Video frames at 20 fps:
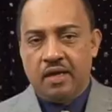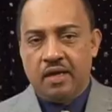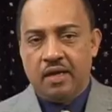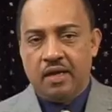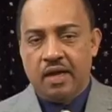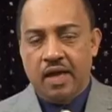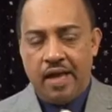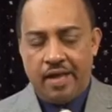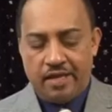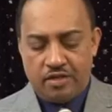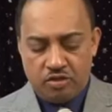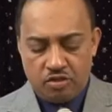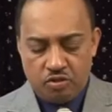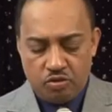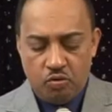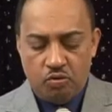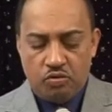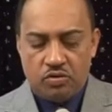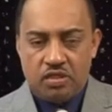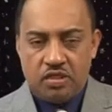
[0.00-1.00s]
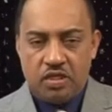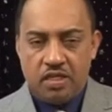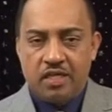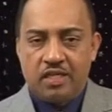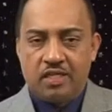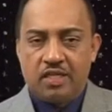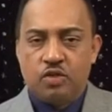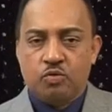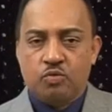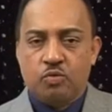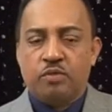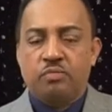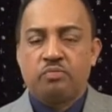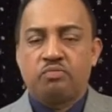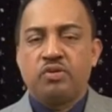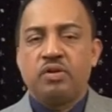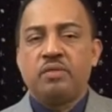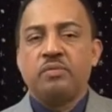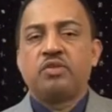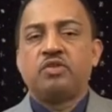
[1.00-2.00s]
associated with
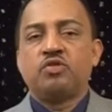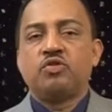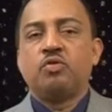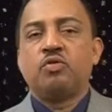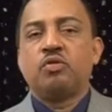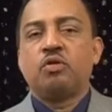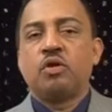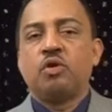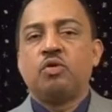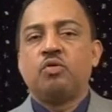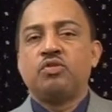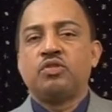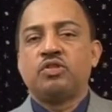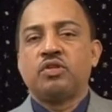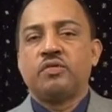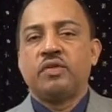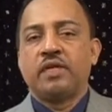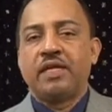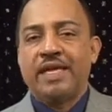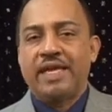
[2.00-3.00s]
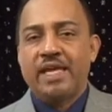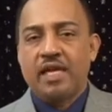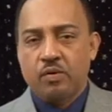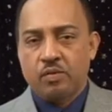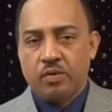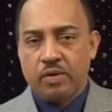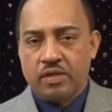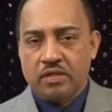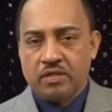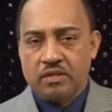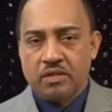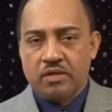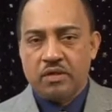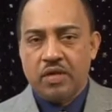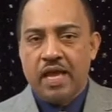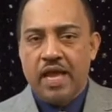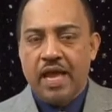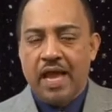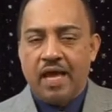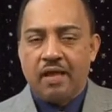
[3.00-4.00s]
premature closure of the airways,
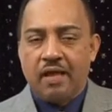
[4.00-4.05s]
and